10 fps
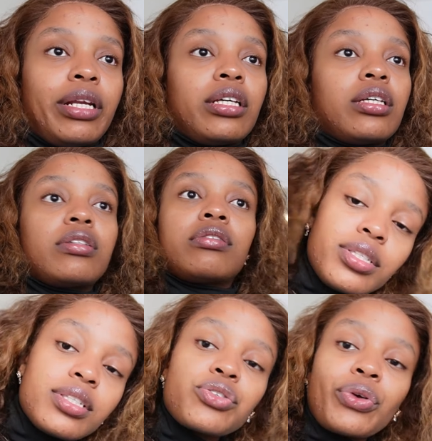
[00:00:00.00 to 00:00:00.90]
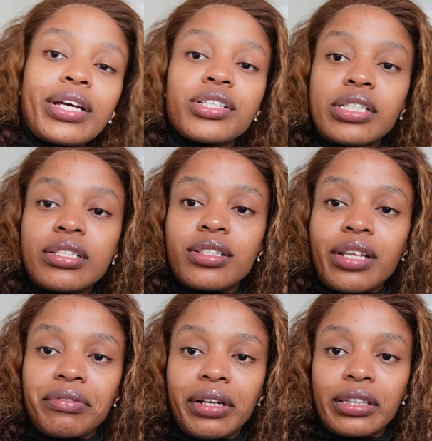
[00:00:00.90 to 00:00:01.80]
like just crashed and
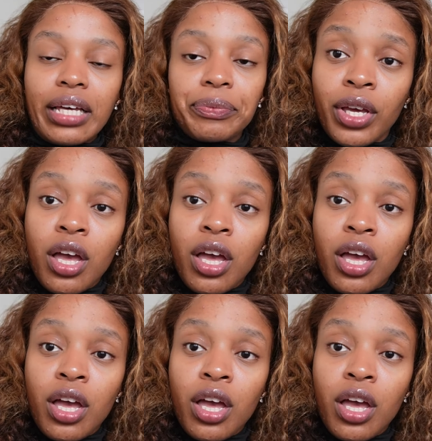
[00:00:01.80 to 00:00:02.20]
stuff like that.